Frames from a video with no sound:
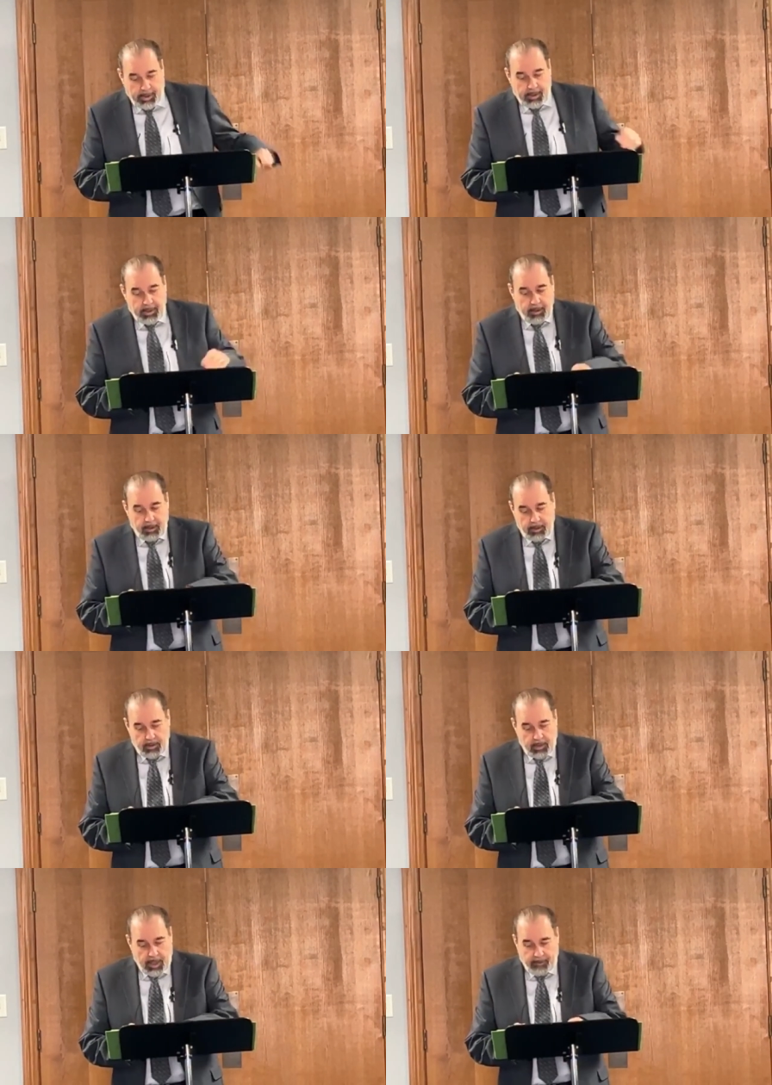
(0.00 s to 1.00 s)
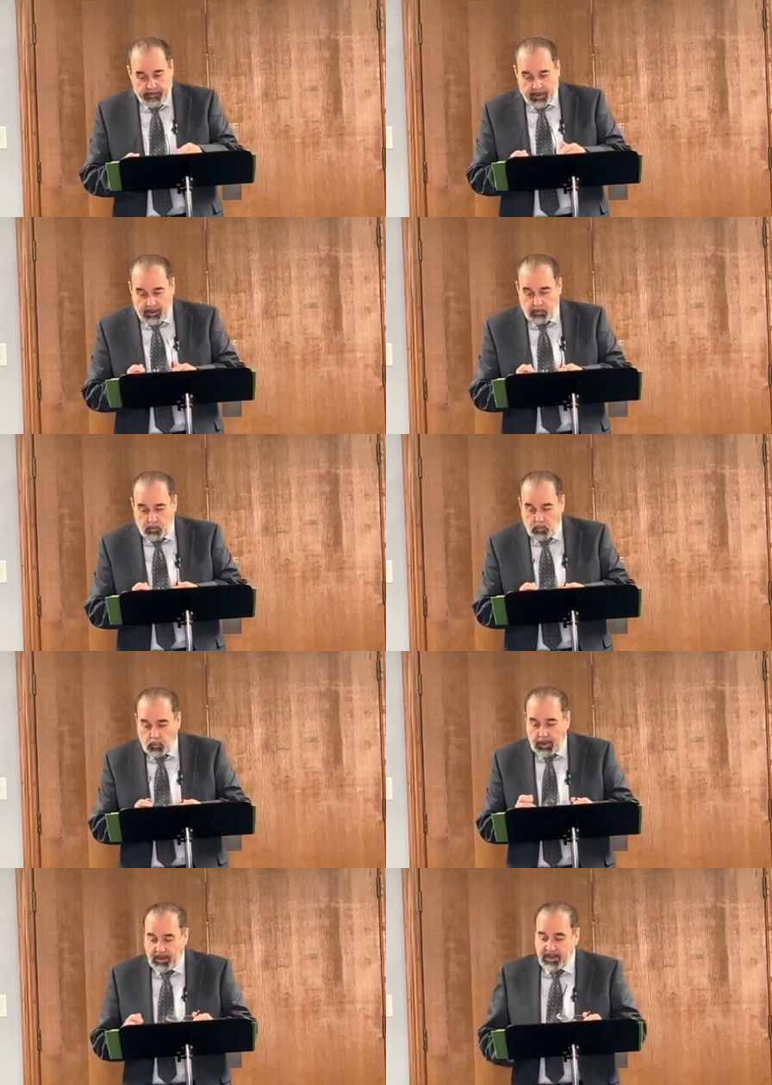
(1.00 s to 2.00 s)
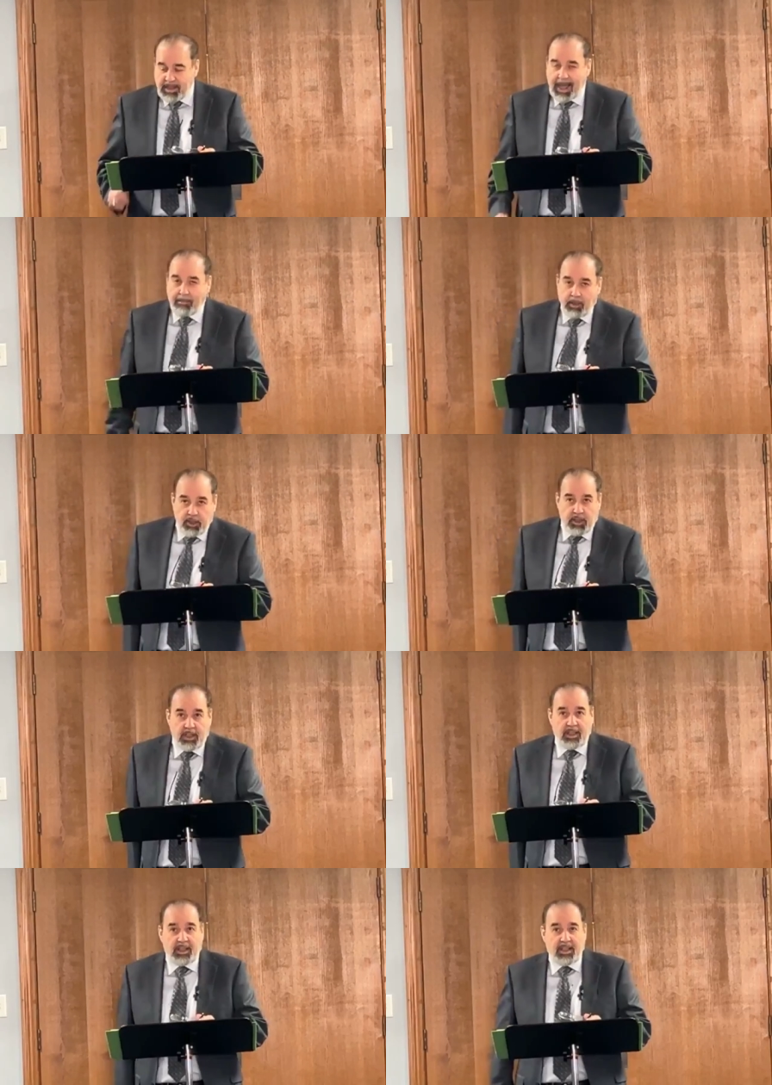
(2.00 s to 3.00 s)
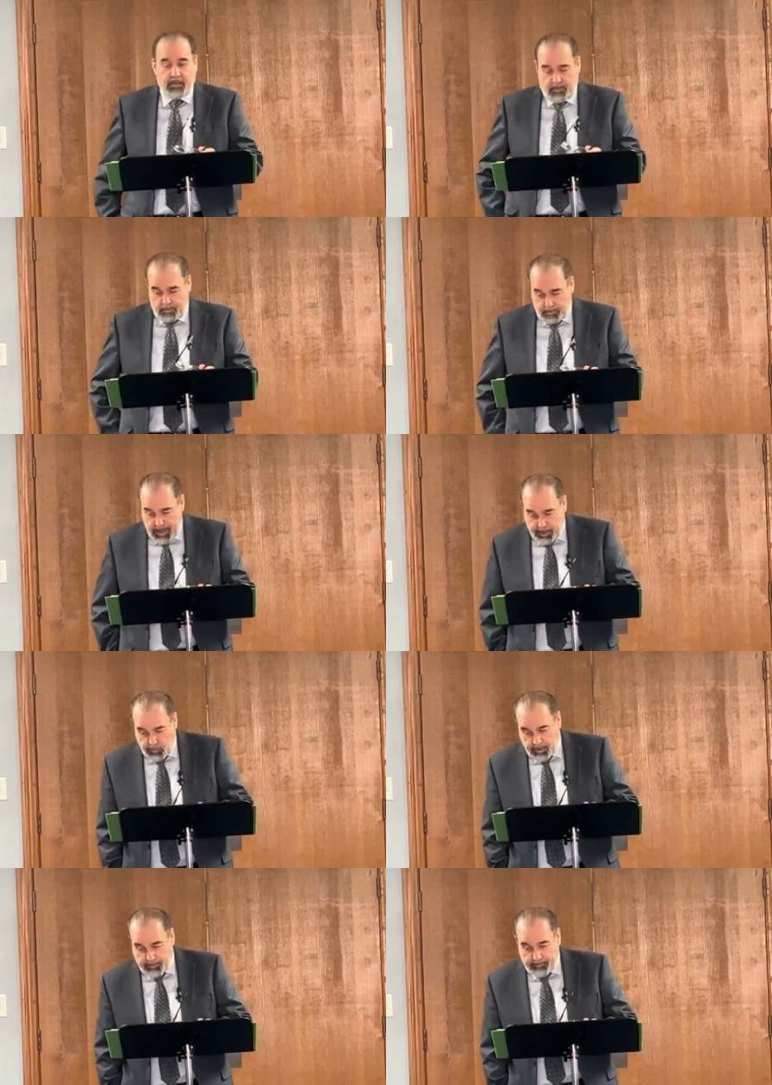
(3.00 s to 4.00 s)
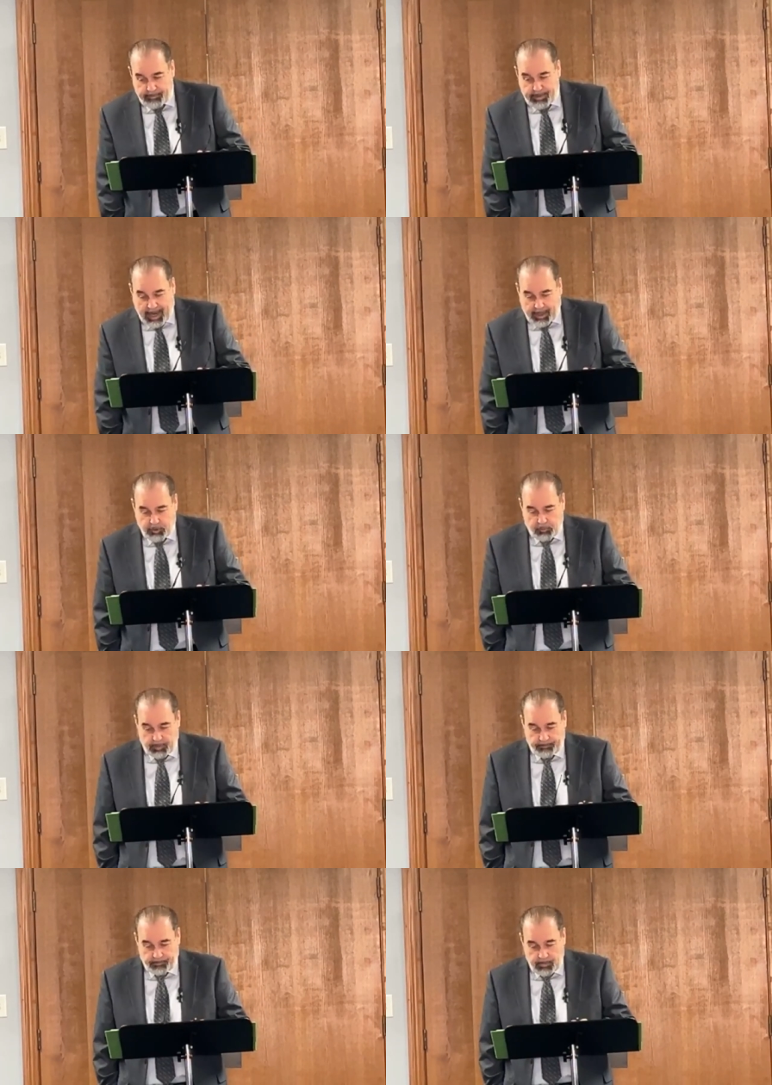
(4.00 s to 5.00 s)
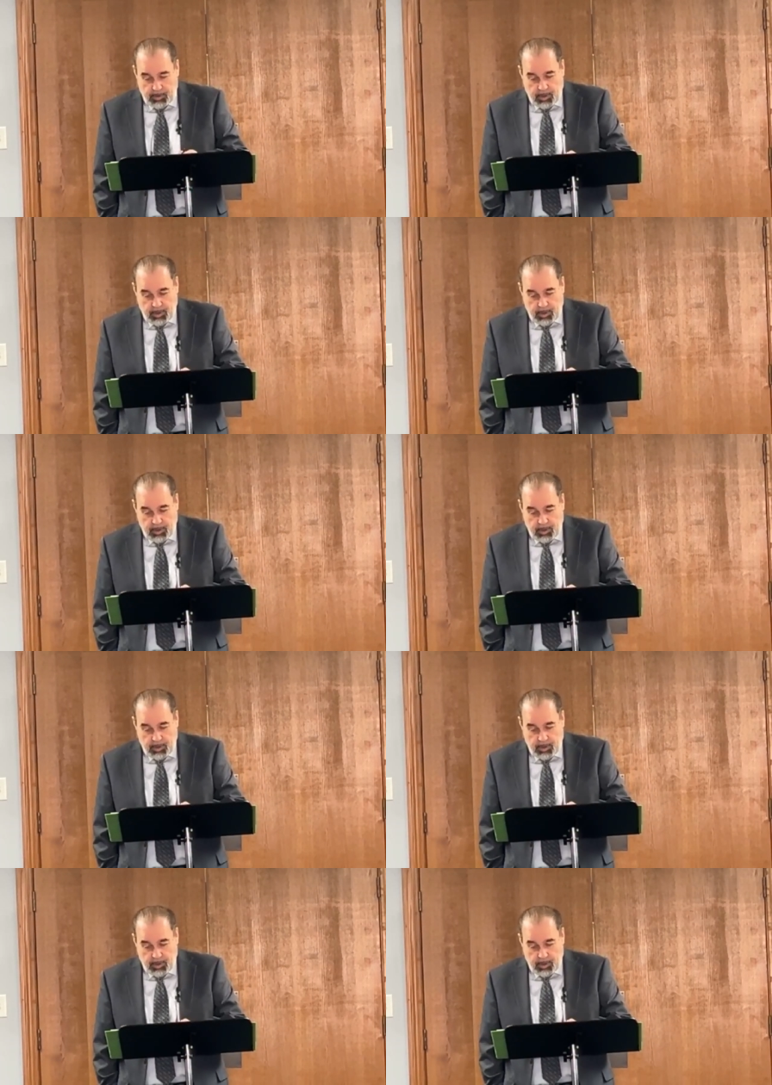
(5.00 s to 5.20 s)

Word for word: they have become well established in this matter of doctrine.